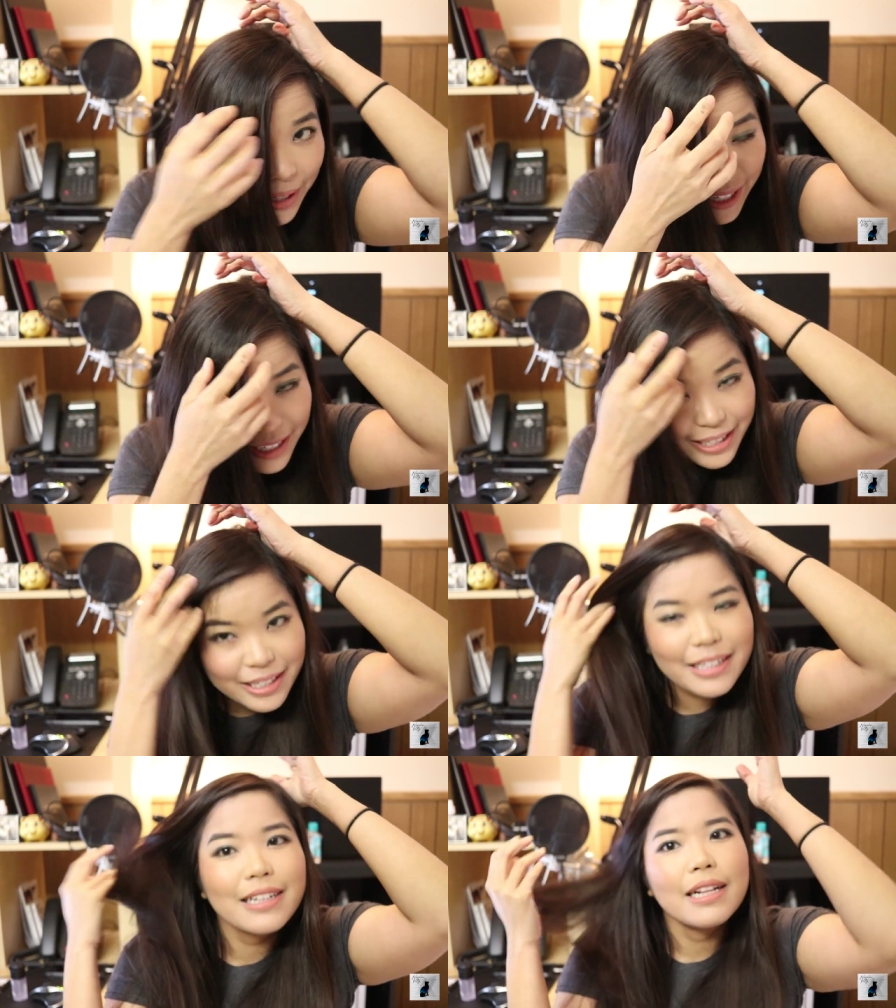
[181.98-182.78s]
right?
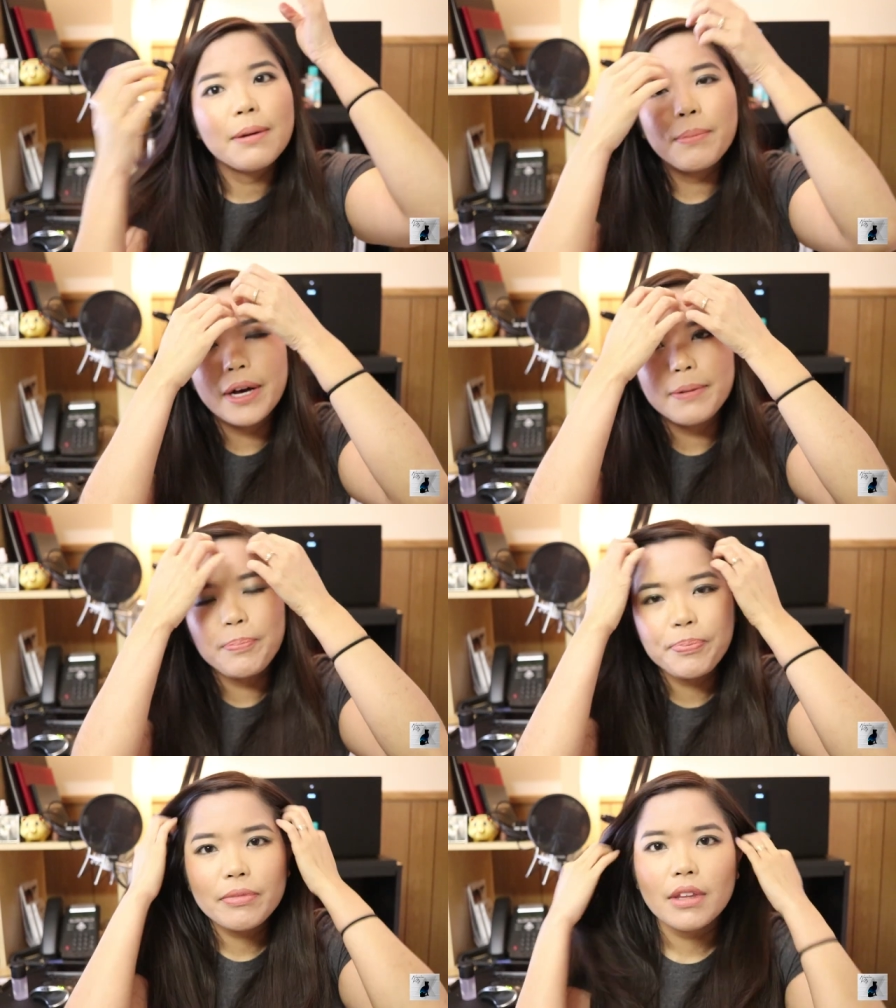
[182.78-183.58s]

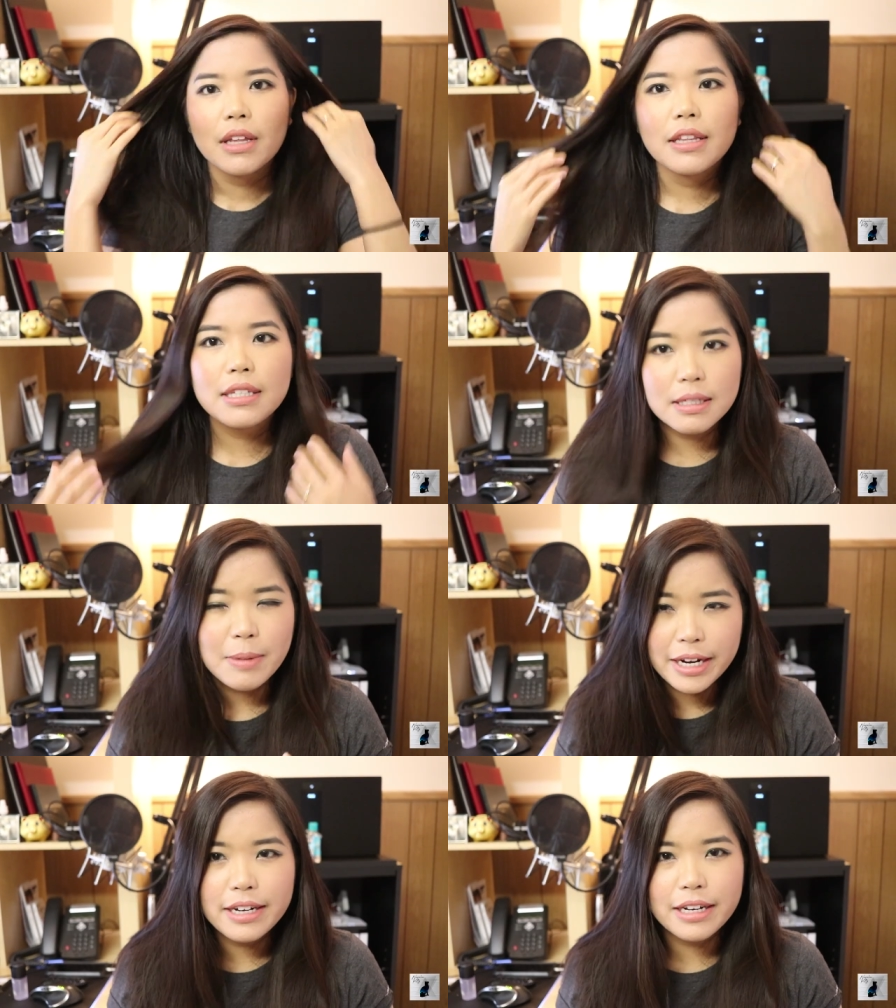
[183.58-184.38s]
But this is
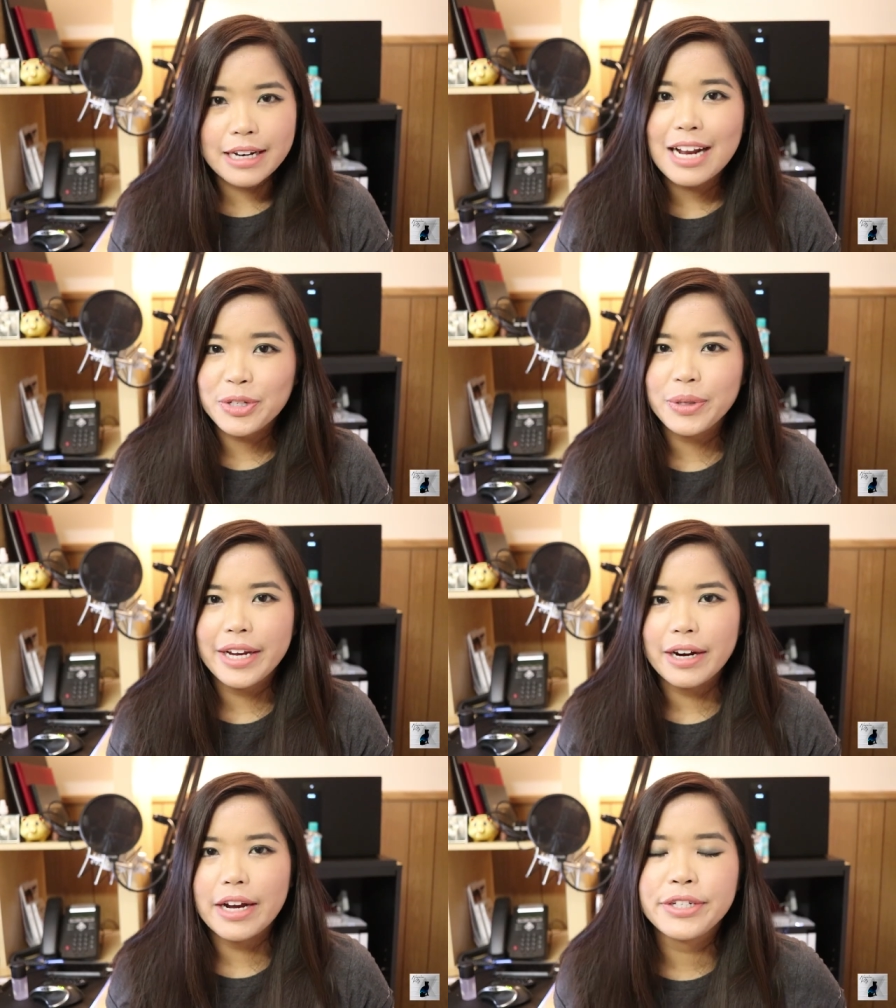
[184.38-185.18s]
my natural
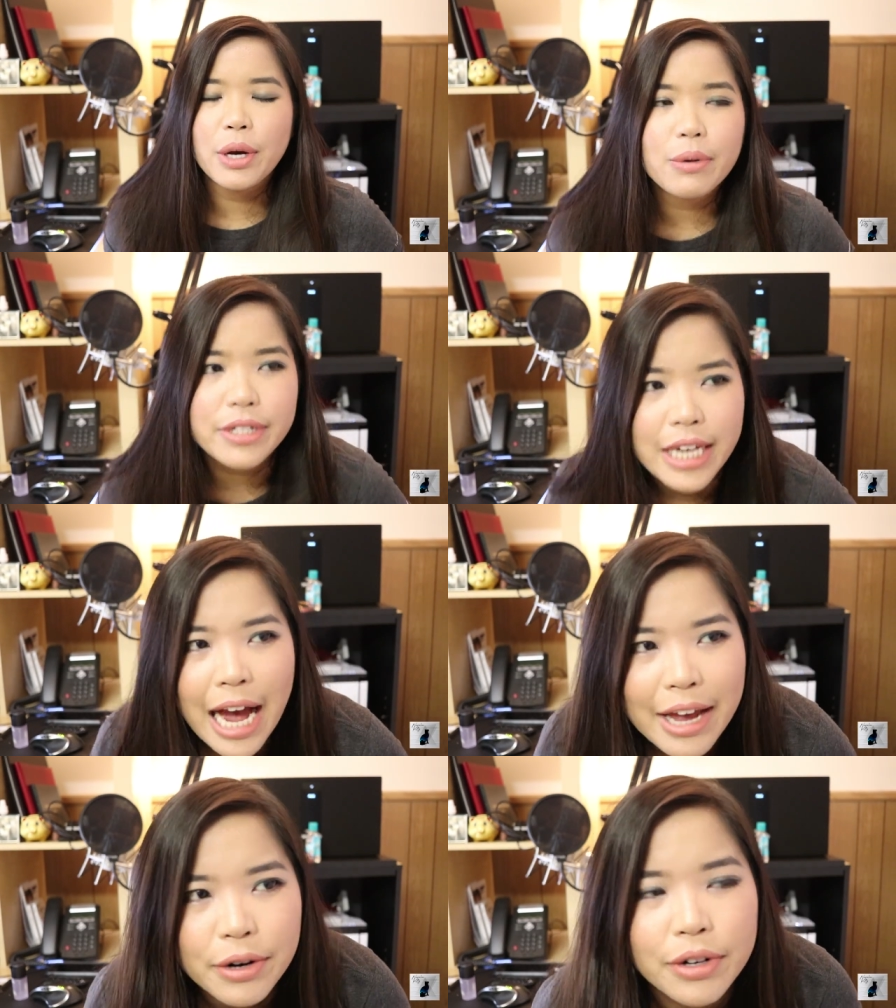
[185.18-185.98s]
hair. I don't
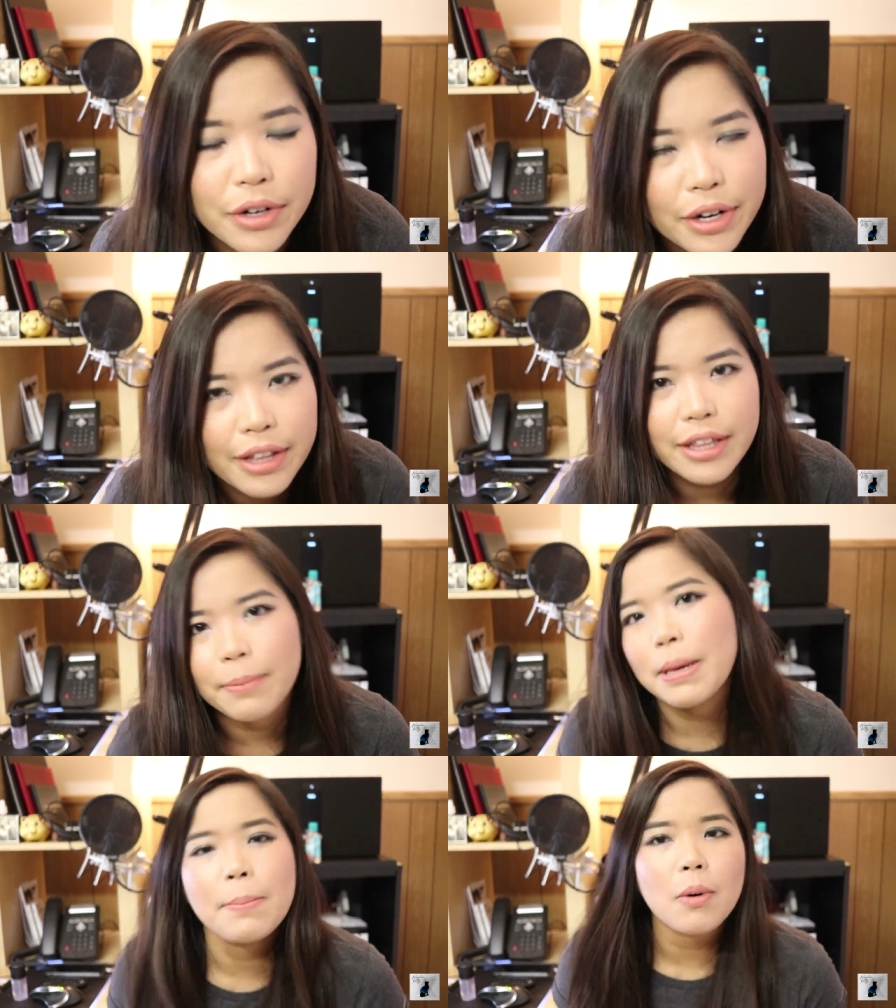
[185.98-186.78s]
dye it or
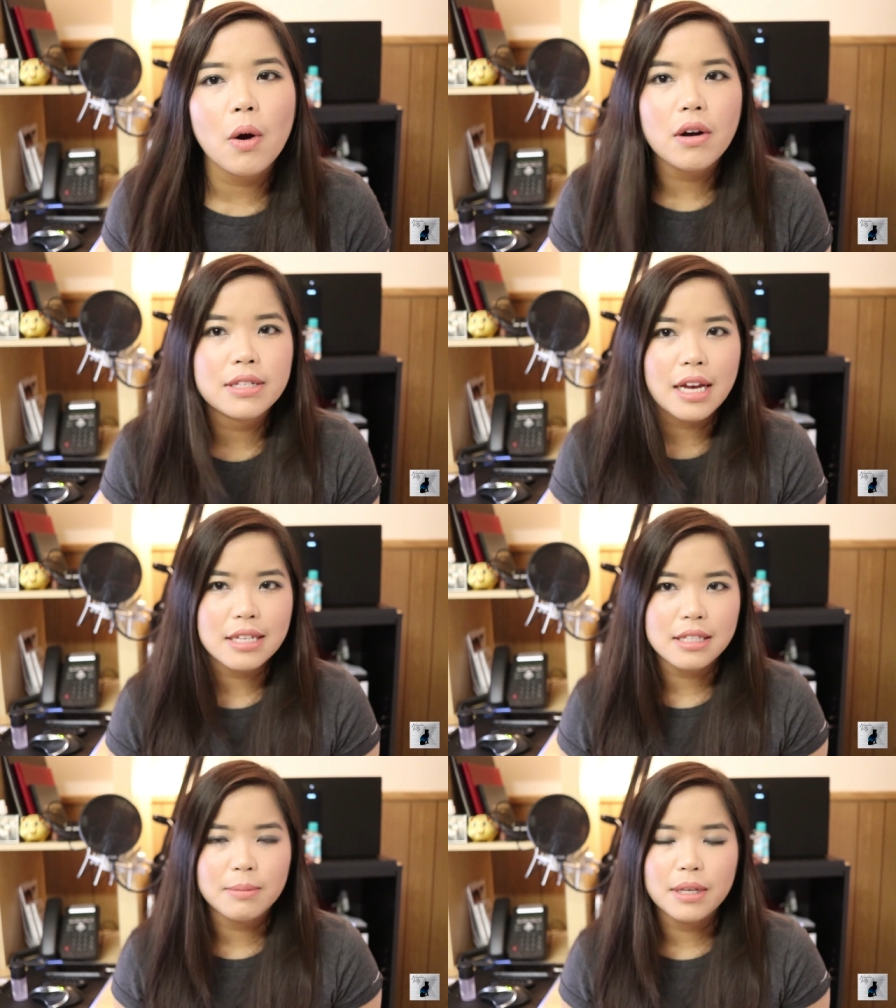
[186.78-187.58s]
anything. People are always
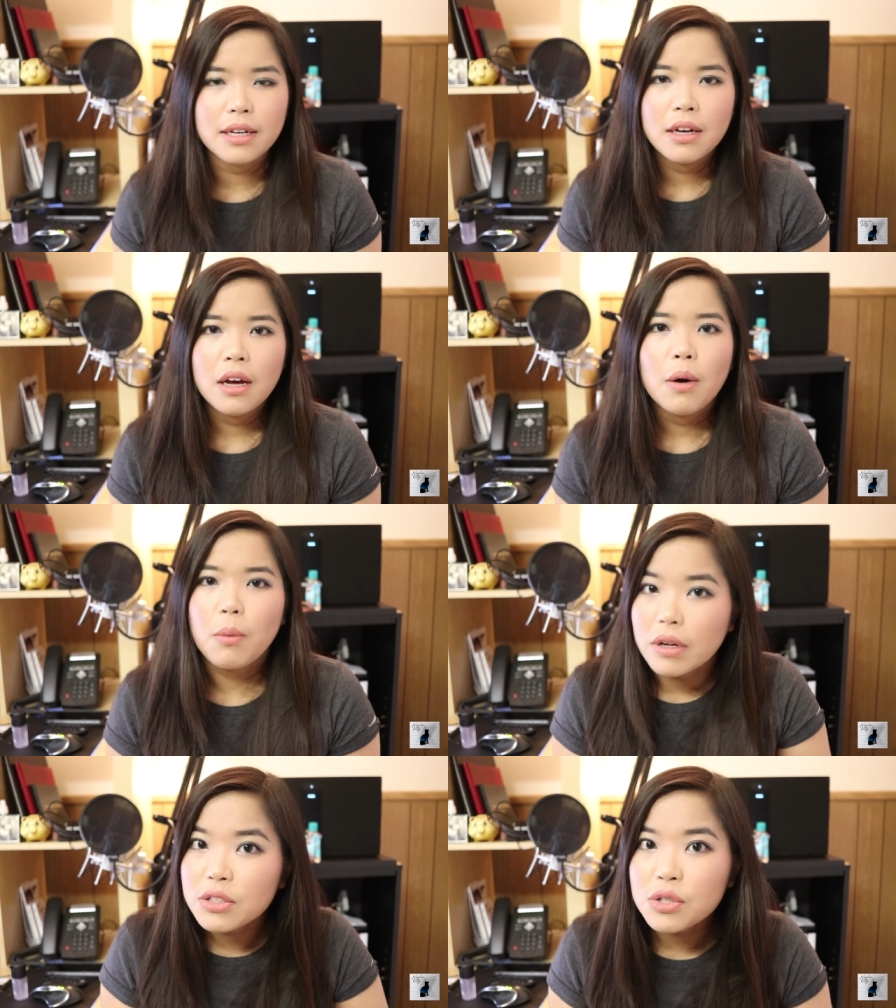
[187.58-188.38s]
asking me,
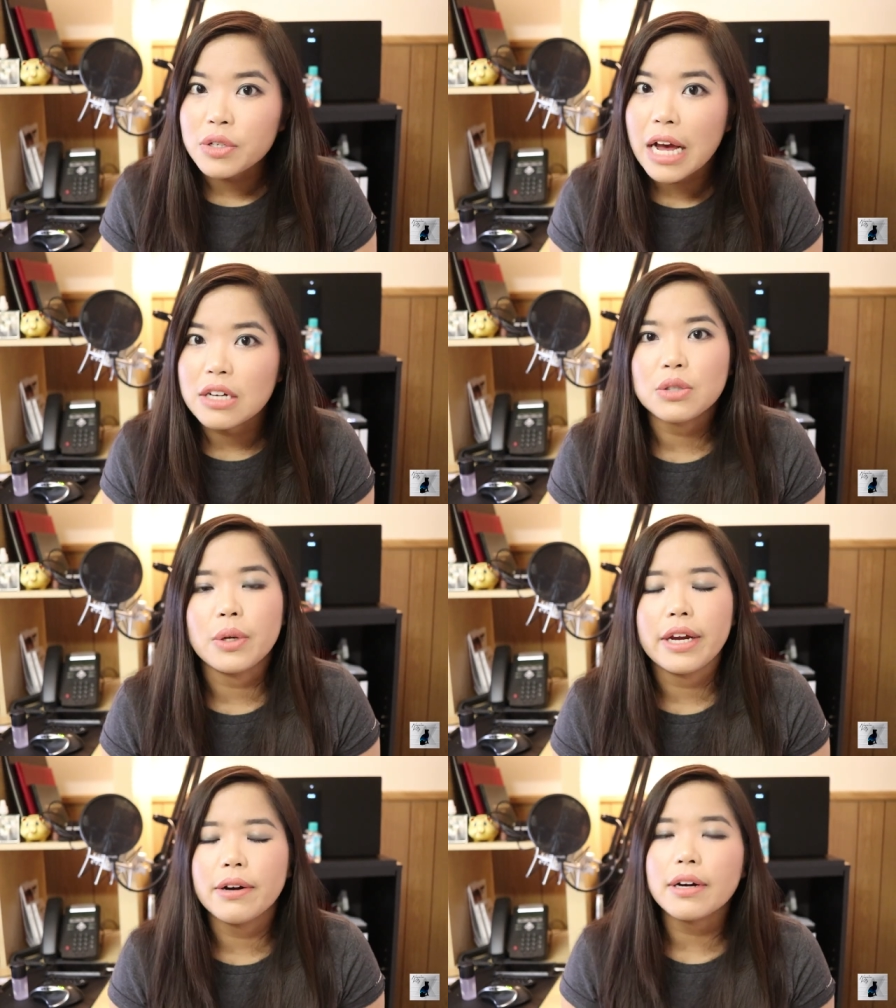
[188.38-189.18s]
what's your
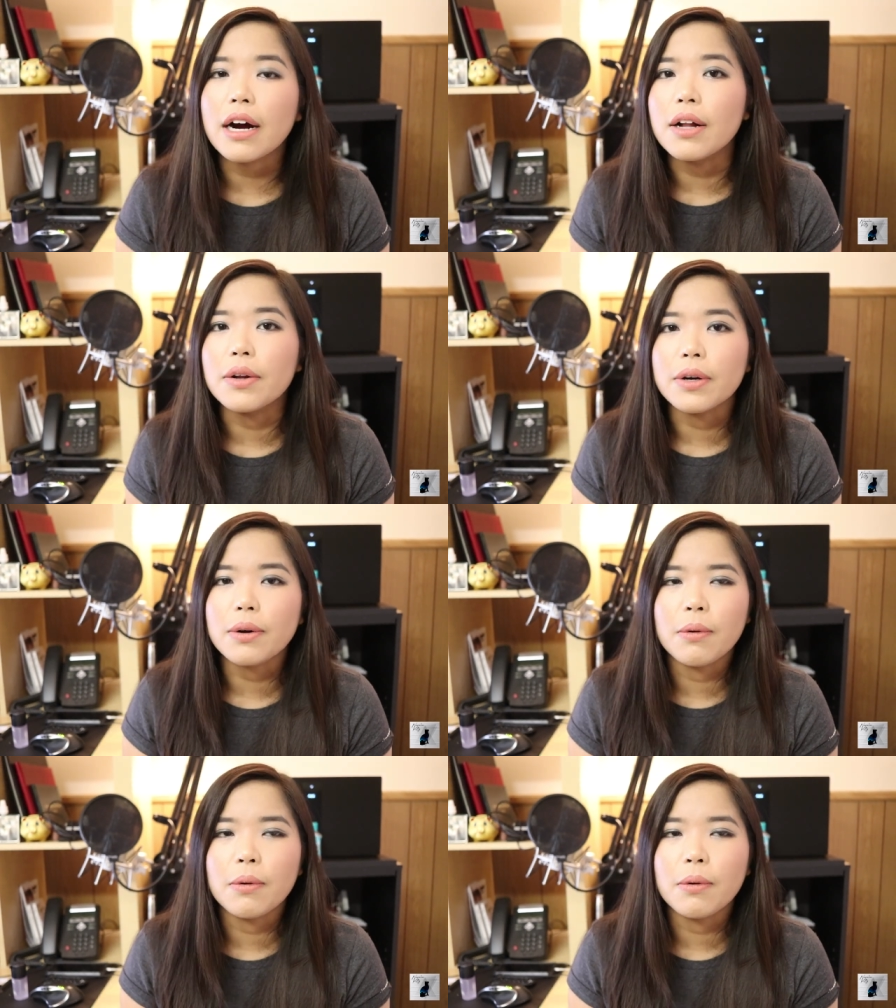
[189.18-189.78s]
natural hair color?